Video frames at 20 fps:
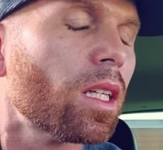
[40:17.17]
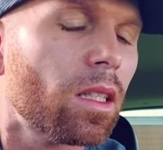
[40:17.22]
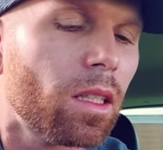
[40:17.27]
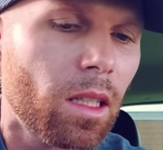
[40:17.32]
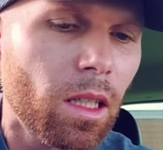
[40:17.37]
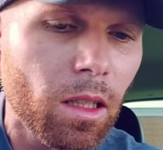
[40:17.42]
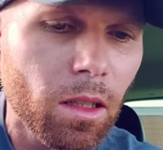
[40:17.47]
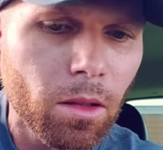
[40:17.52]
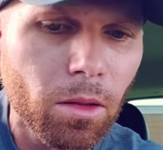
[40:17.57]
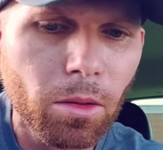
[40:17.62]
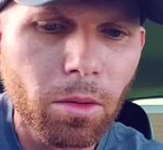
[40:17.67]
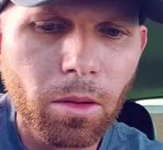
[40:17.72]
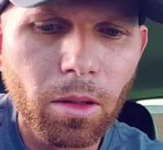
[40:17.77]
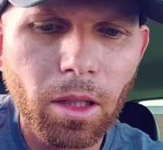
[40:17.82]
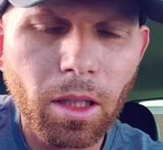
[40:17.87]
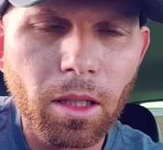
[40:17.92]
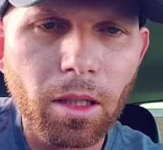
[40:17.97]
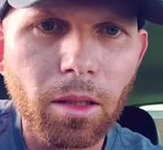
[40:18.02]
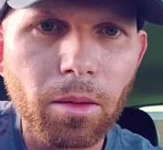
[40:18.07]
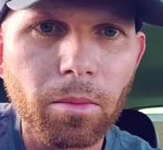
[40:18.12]
Hello.
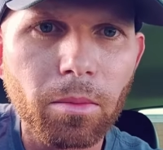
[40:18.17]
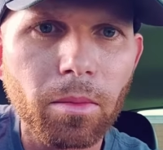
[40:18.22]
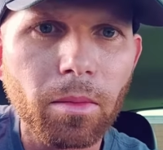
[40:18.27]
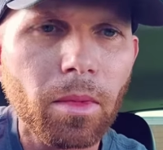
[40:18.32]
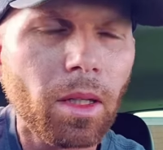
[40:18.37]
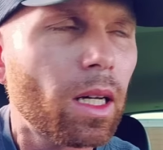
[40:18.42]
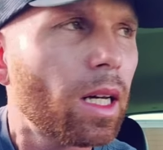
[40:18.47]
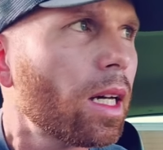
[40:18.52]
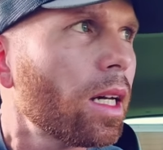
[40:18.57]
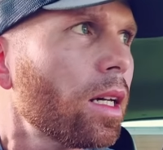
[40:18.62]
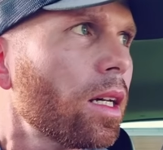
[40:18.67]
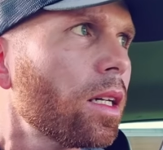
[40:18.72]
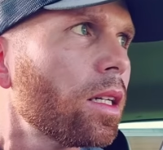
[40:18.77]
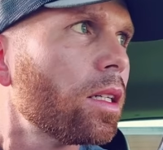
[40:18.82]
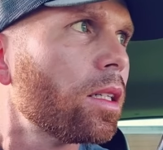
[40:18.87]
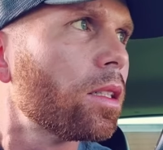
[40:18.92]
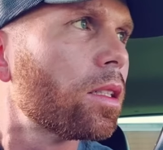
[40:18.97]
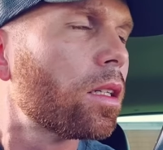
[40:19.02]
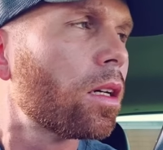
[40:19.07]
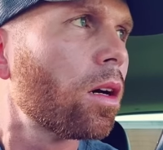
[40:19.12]
Um,
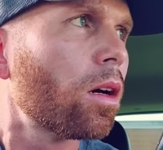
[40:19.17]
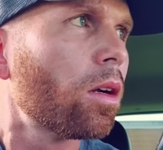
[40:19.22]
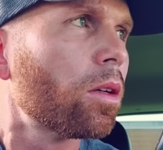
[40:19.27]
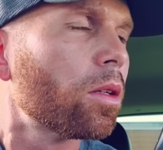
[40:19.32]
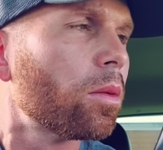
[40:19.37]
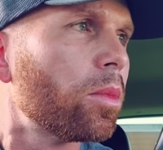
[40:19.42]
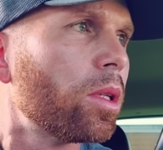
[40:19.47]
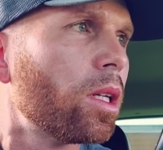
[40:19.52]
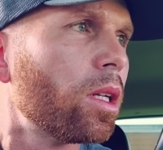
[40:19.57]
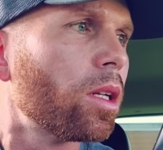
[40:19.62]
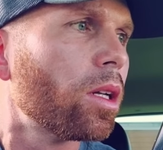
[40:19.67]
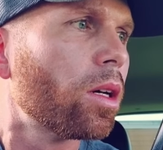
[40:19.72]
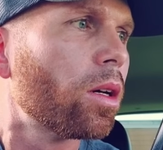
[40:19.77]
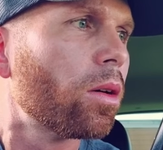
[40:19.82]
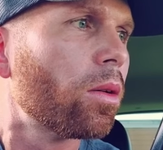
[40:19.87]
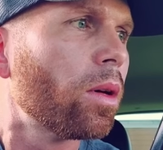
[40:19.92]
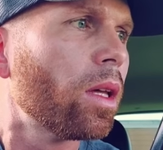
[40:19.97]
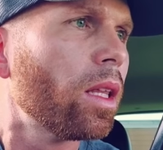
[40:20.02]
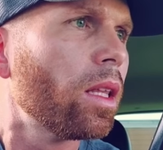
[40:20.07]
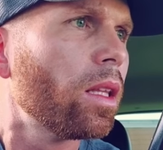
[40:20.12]
I called a minute
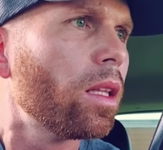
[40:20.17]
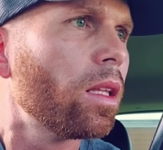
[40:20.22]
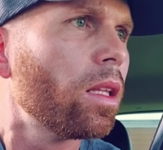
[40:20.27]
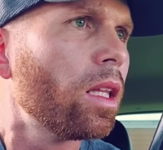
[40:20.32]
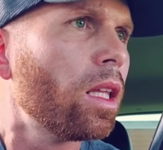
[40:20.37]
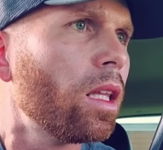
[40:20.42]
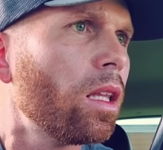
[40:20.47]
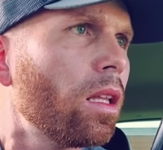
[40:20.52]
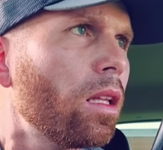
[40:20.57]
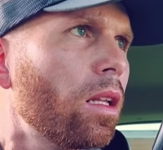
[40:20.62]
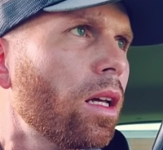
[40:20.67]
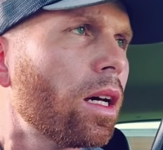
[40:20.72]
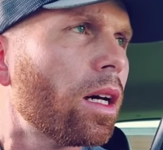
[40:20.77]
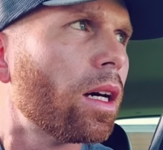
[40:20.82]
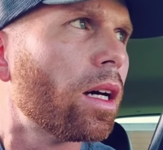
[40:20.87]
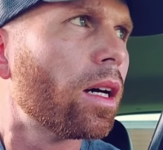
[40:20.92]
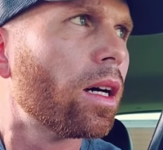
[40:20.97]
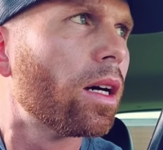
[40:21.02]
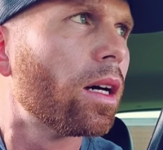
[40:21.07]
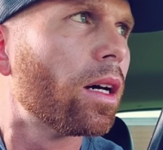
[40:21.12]
ago.
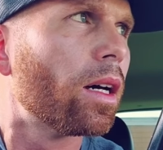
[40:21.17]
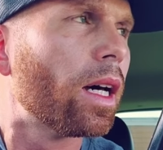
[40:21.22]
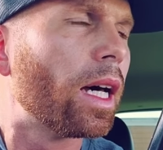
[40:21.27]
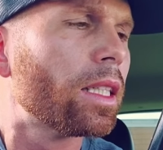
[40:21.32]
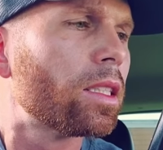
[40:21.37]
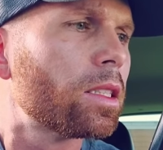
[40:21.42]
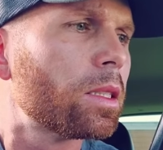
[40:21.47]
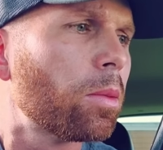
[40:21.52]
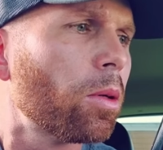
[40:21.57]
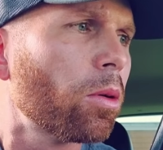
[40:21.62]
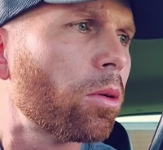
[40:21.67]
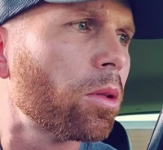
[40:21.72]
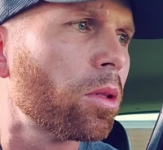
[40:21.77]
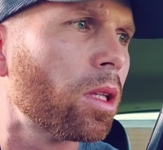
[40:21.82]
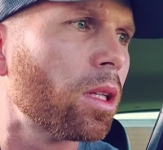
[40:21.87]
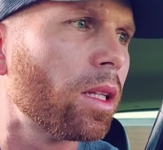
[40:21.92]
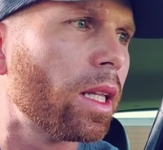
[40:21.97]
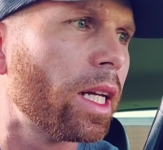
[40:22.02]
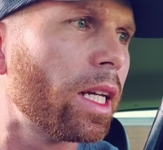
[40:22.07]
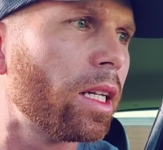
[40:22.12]
Uh, I spoke with
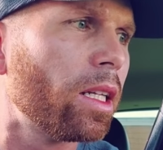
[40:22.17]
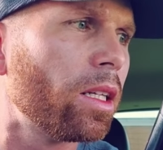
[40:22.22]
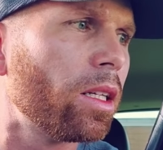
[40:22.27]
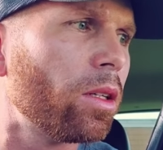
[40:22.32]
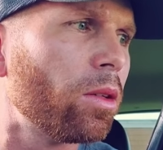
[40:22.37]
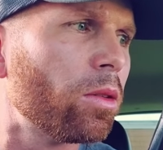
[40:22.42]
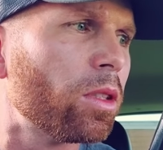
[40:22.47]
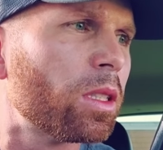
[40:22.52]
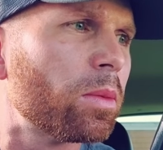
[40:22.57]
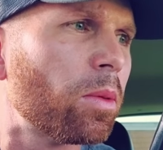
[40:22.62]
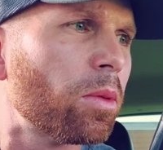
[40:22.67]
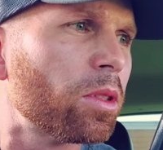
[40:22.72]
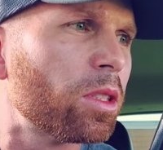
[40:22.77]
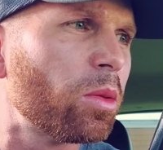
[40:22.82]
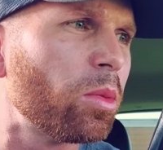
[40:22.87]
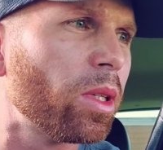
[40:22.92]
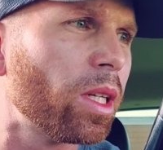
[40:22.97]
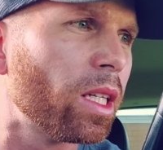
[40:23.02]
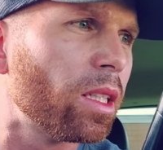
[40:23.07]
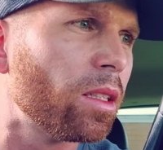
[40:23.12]
a lady who was supposed
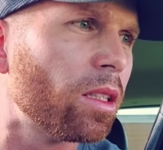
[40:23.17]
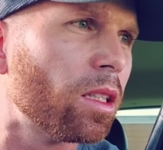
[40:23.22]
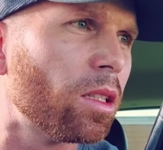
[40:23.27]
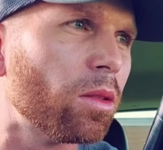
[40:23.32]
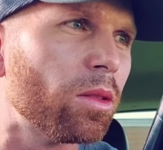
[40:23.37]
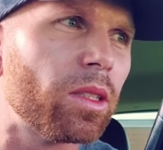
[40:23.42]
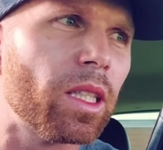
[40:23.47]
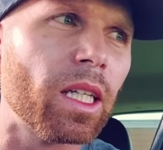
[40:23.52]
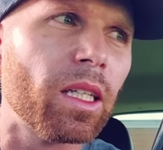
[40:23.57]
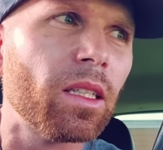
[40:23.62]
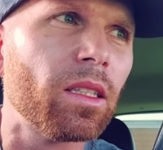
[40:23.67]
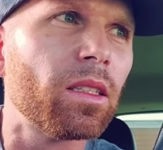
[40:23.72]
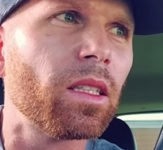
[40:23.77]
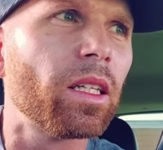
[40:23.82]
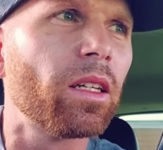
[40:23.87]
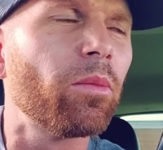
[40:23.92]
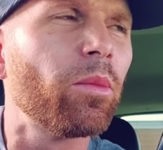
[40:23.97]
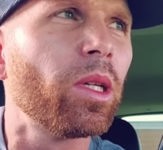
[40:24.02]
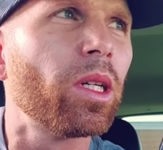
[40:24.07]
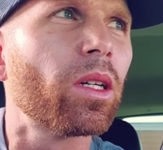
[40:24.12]
to be getting a lieutenant to
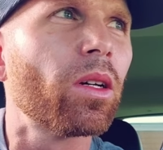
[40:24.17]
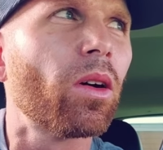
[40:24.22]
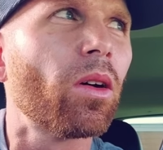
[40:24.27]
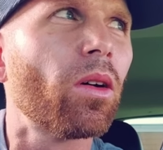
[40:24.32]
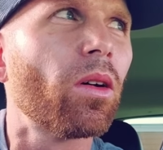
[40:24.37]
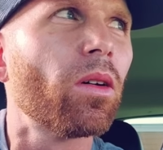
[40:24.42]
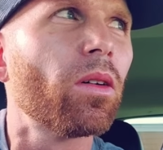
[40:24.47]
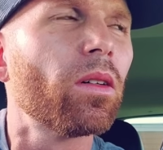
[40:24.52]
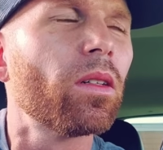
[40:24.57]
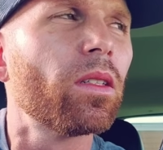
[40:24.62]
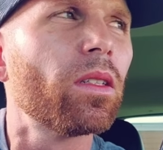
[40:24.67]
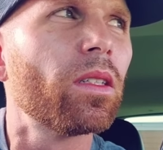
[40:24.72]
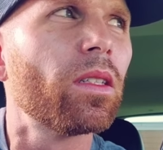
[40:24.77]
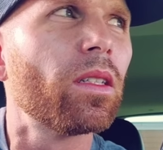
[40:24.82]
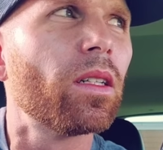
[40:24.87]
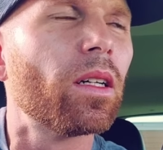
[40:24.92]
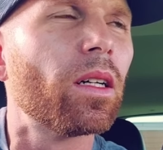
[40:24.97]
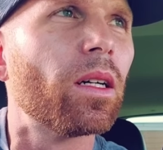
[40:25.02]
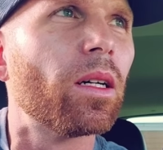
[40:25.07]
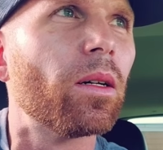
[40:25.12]
give me a call.
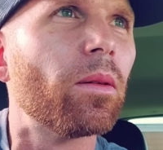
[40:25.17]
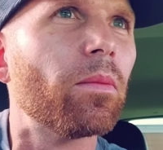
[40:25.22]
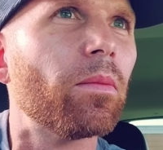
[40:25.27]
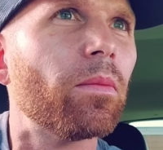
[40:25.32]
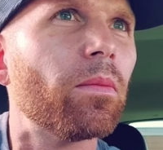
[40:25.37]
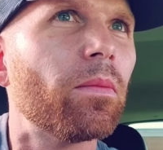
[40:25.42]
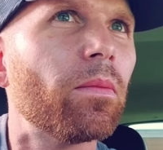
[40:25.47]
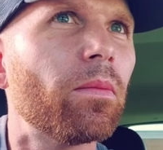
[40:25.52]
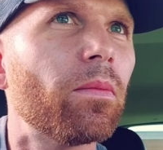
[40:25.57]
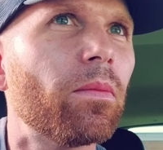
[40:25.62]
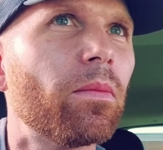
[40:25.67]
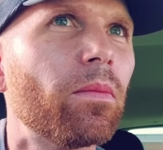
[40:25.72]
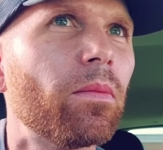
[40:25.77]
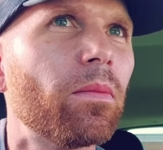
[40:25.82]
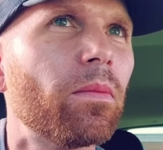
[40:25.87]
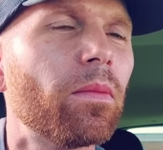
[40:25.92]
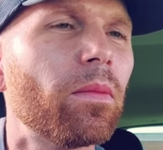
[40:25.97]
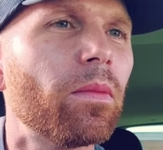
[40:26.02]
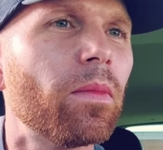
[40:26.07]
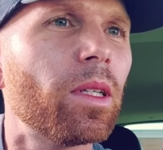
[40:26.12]
Um,
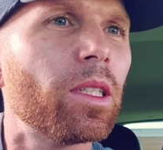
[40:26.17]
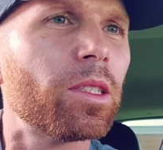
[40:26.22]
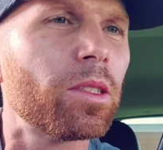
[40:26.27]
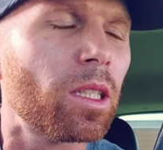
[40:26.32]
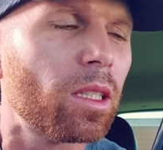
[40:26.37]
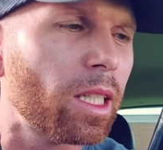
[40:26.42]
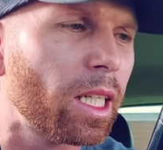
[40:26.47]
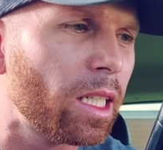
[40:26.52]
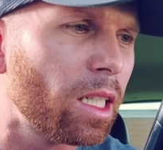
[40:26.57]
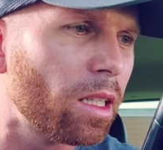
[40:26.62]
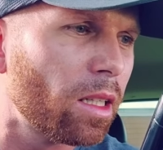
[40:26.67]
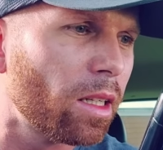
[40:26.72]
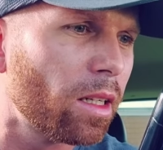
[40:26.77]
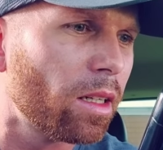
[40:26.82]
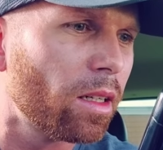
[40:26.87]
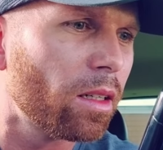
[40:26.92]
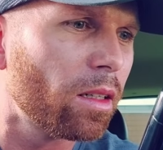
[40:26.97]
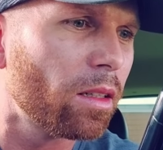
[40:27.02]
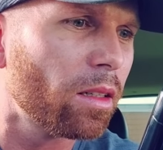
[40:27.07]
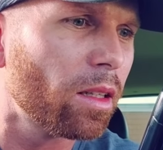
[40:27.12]
is there a lady
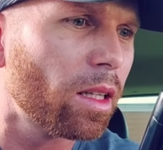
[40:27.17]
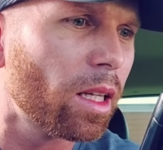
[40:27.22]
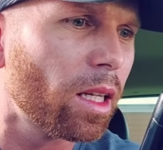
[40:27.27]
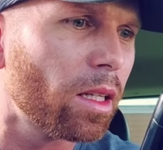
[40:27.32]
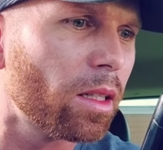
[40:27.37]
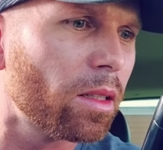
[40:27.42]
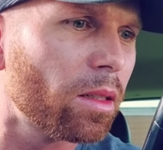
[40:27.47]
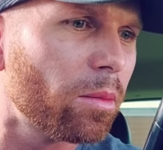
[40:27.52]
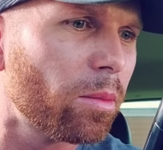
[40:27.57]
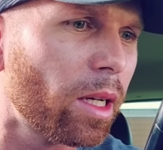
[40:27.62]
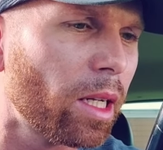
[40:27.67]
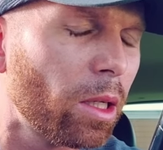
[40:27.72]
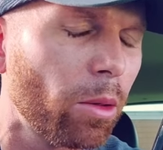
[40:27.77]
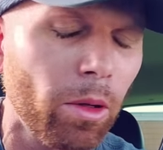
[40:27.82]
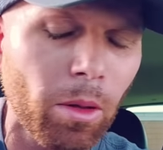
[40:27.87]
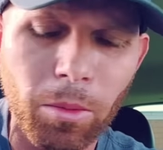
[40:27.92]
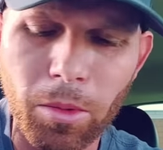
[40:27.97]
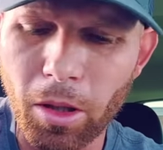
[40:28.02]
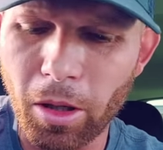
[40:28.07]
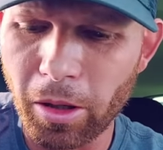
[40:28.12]
there that might know
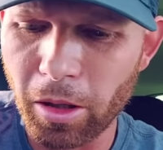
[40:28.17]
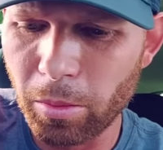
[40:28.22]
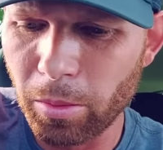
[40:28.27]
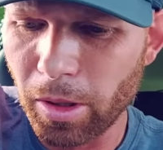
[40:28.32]
what I'm talking